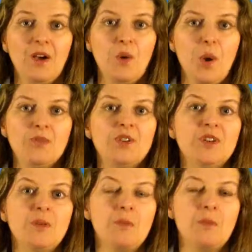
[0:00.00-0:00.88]

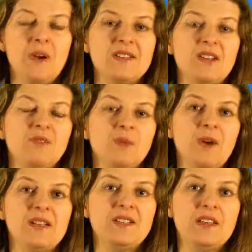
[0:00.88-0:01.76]
However, myself and
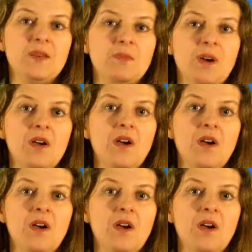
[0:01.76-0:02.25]
my team